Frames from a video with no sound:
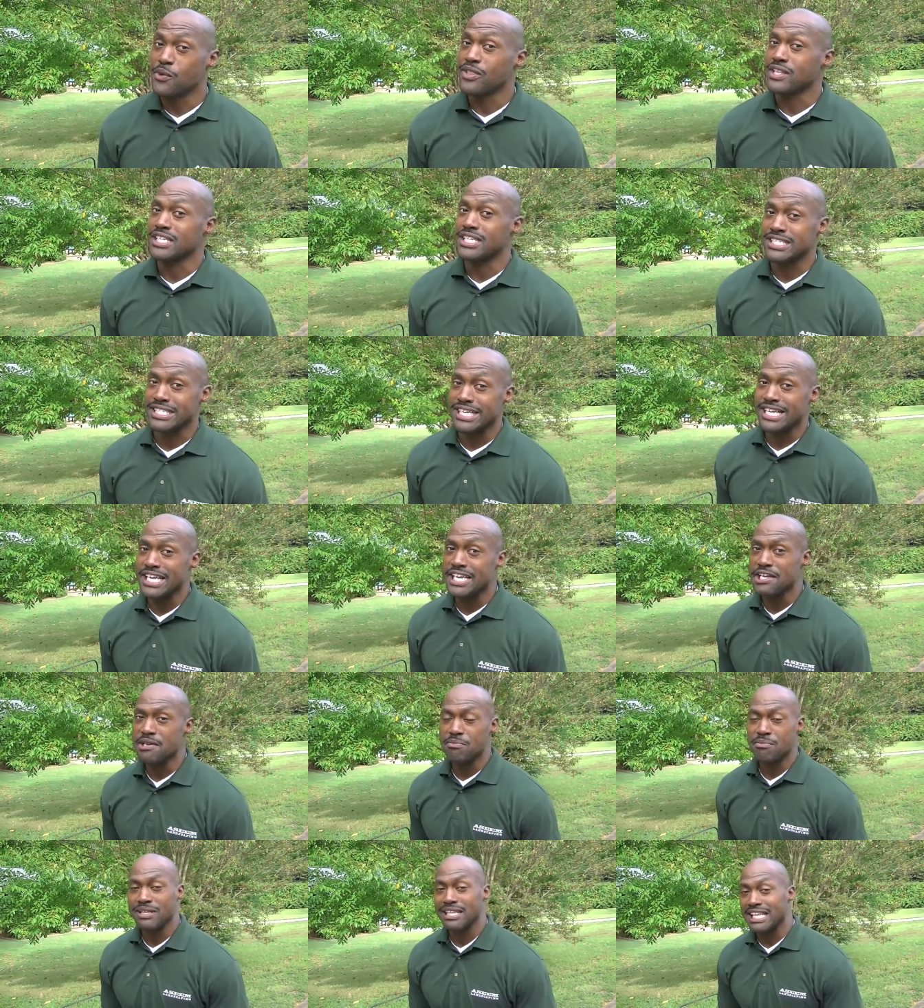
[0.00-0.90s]
with
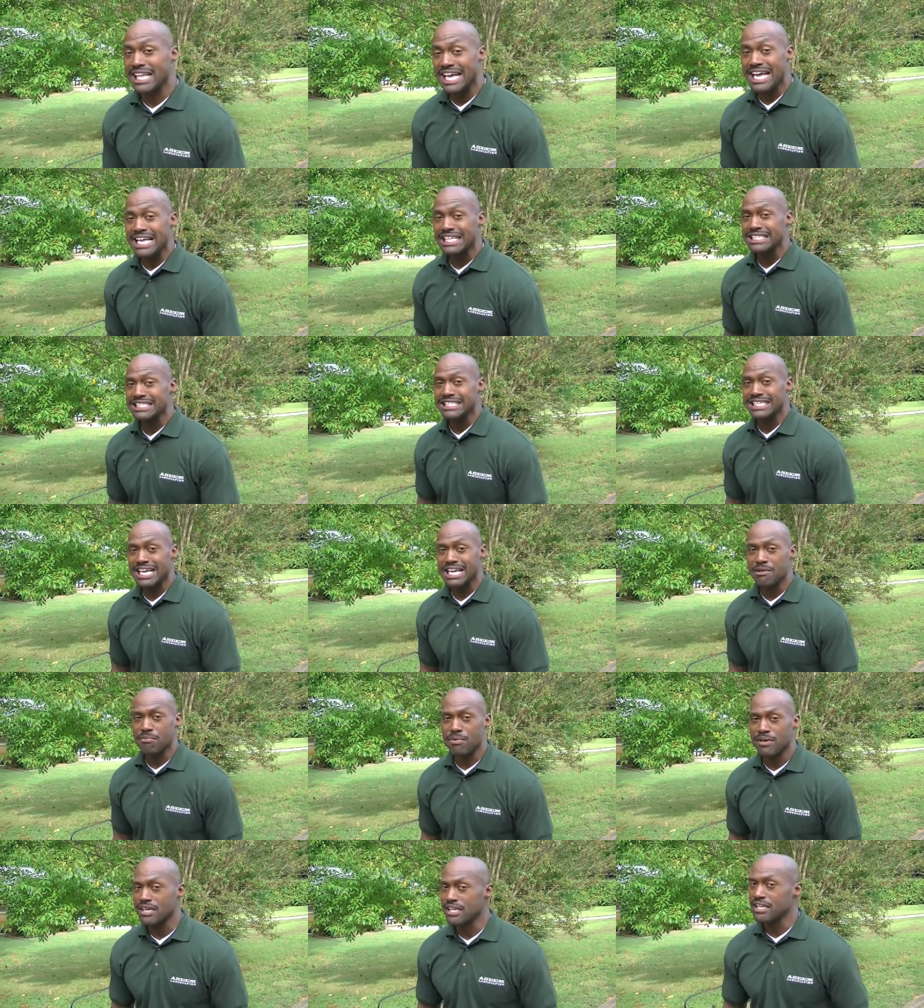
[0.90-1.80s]
Aseem
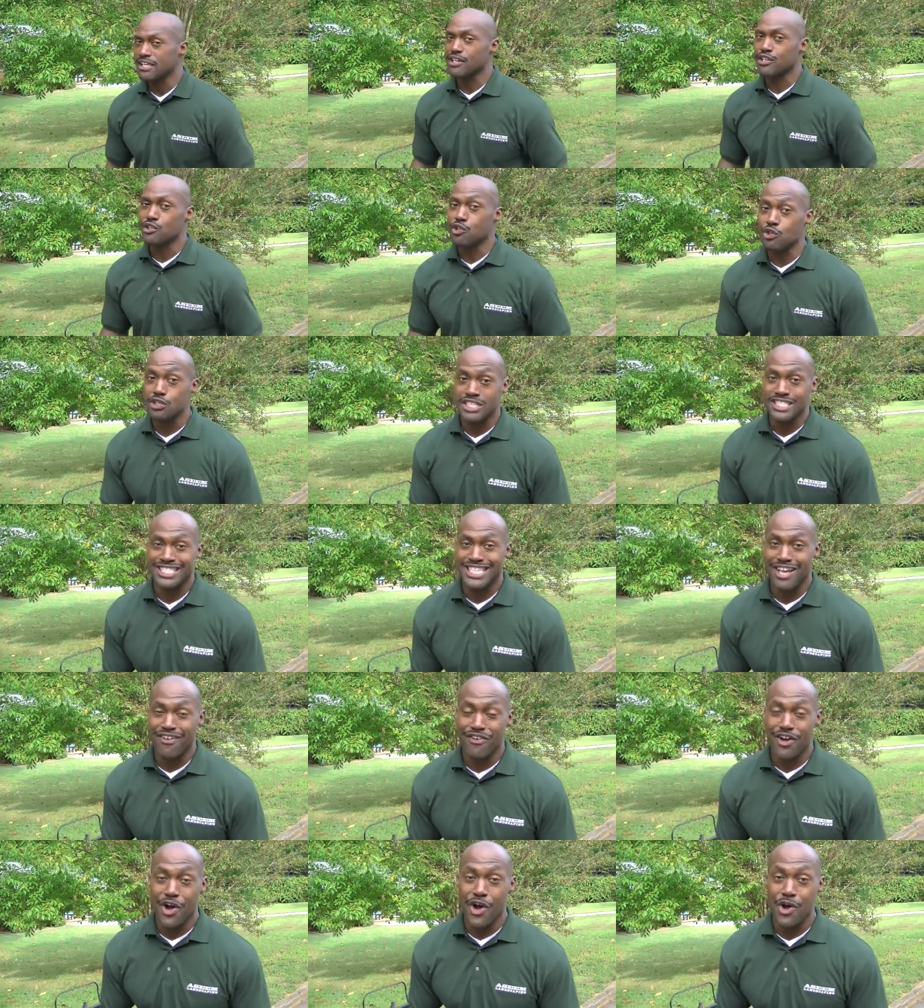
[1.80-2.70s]
Landscaping, your
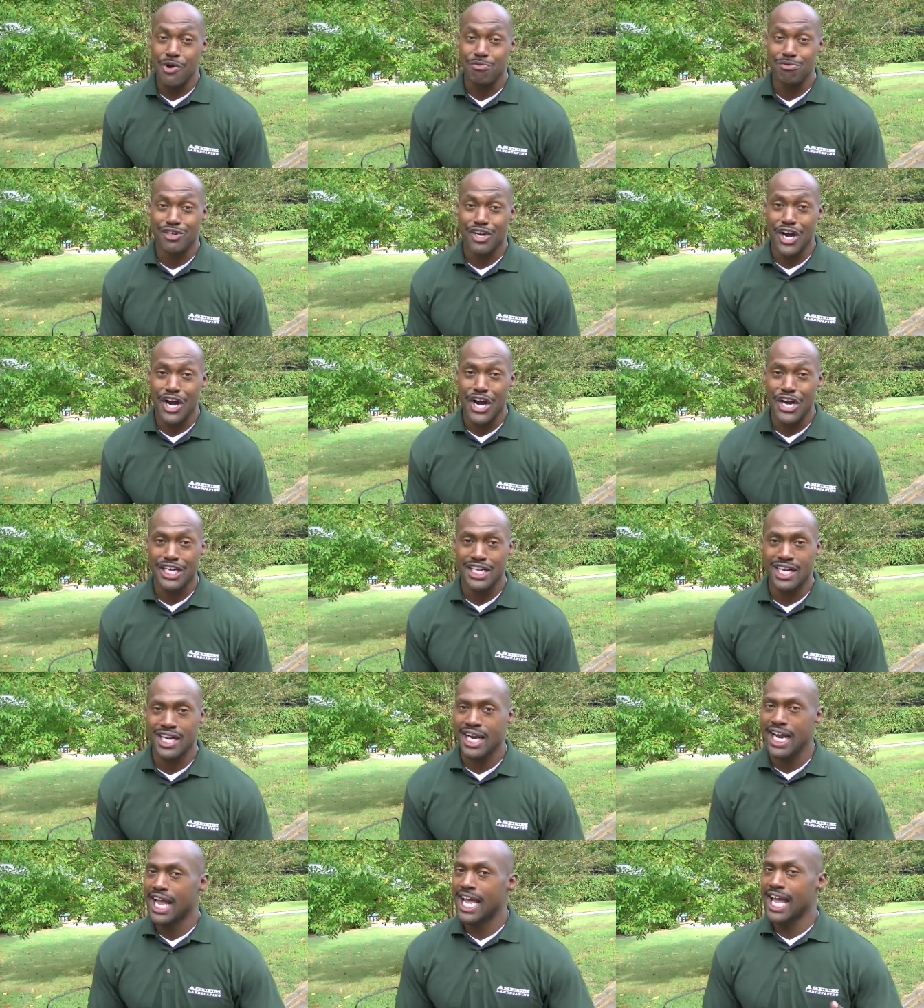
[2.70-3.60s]
do-it-yourself home
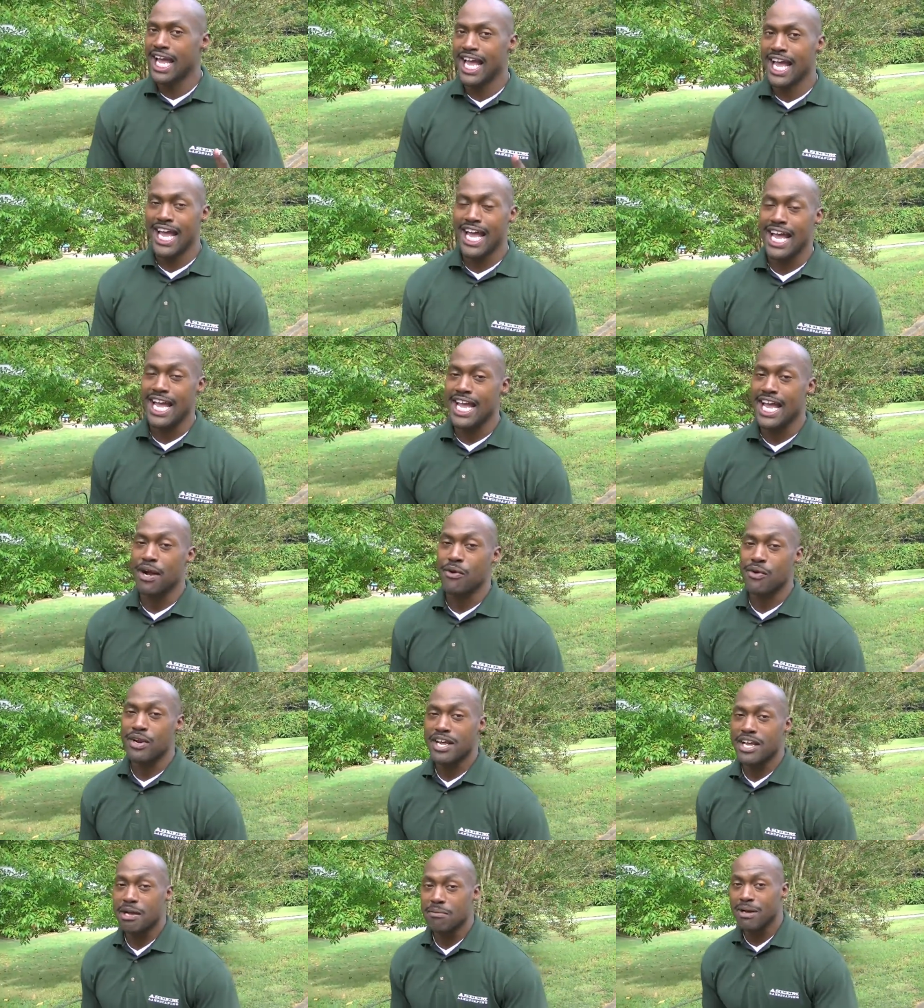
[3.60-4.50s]
gardener. Hey, I
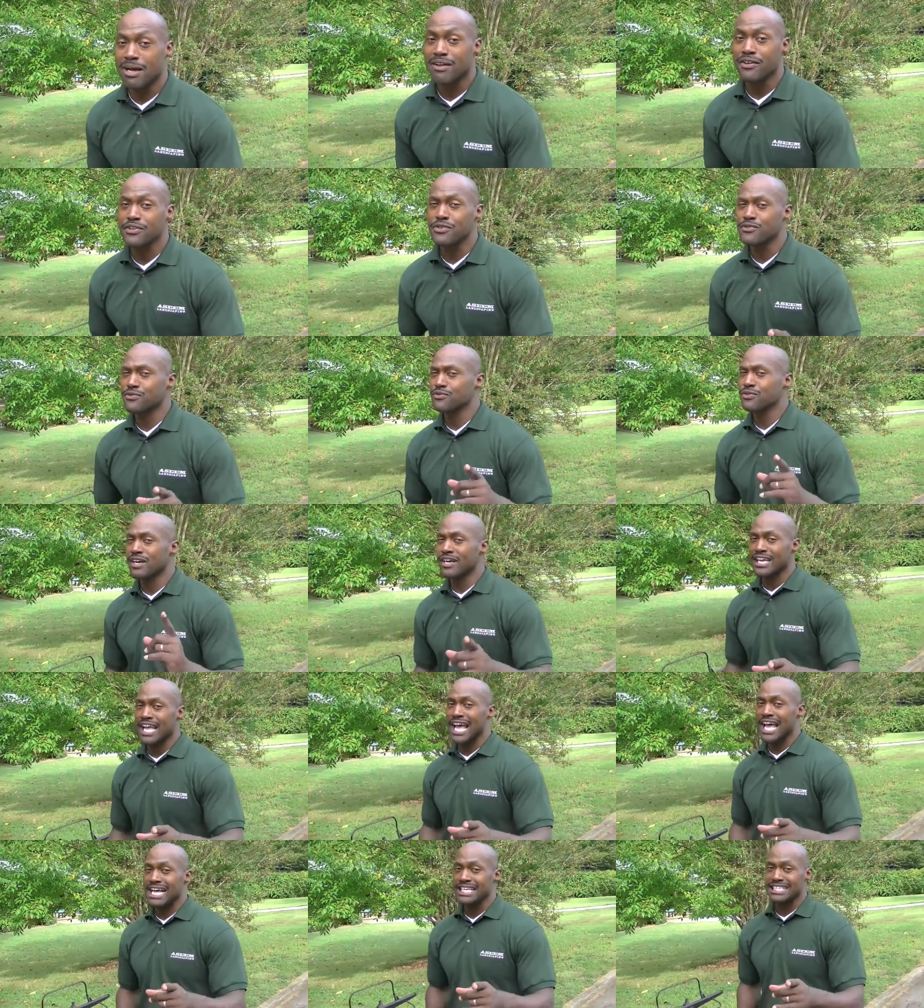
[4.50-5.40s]
want to help all you young
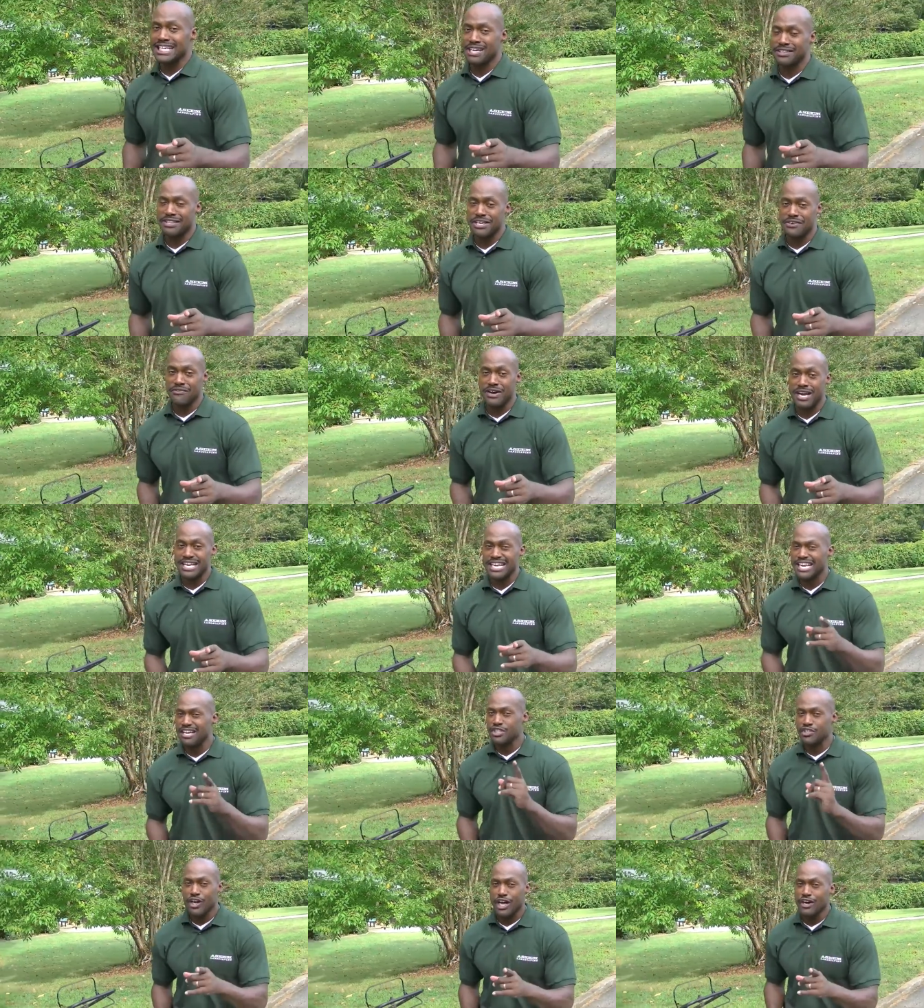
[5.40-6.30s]
guys out there right
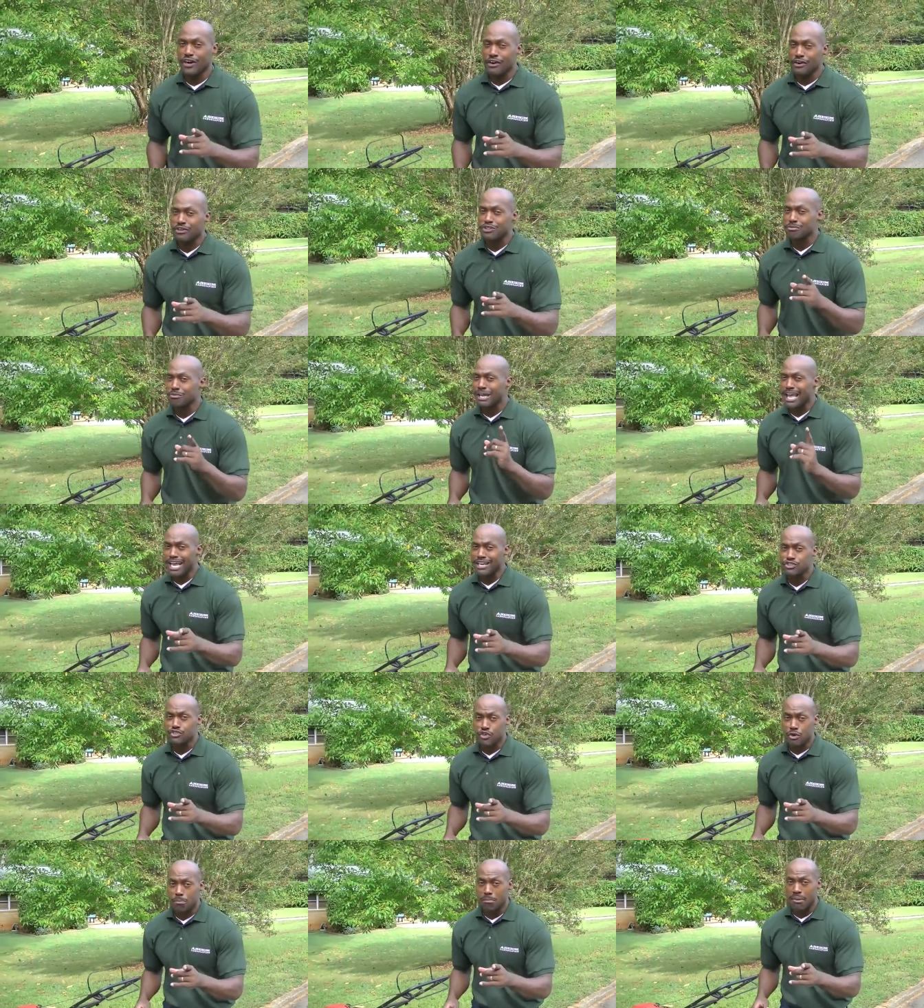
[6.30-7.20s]
now trying to earn some
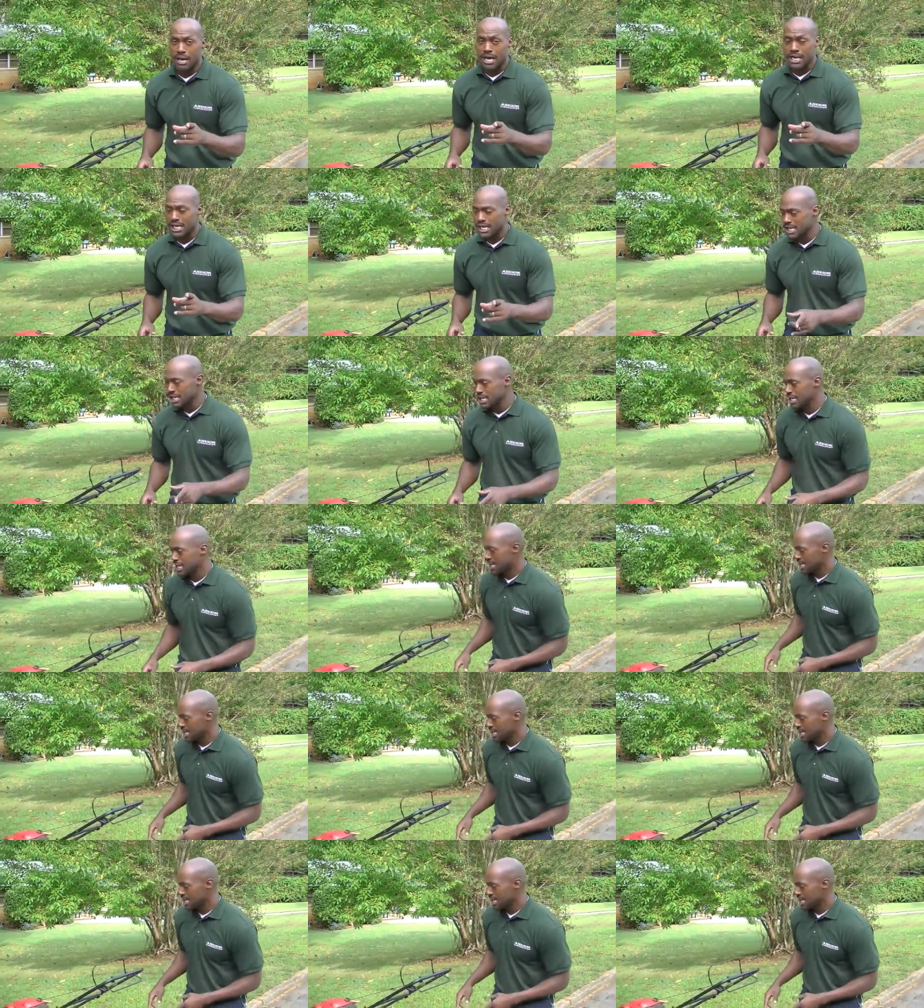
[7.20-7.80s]
extra money.